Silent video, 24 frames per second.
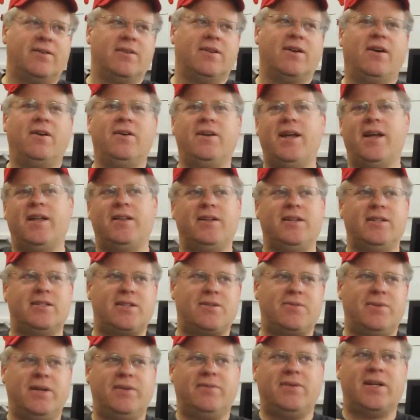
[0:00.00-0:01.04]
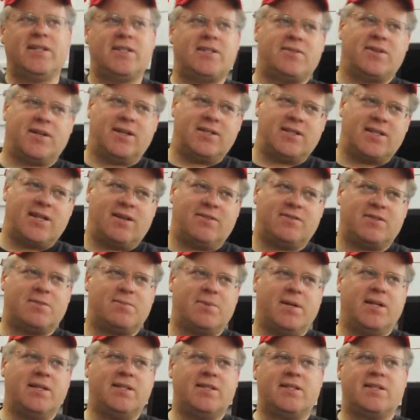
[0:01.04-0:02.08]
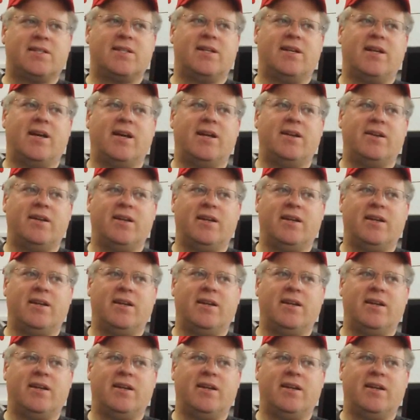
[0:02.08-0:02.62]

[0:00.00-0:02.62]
oh yeah, these 3 restaurants have space tonight,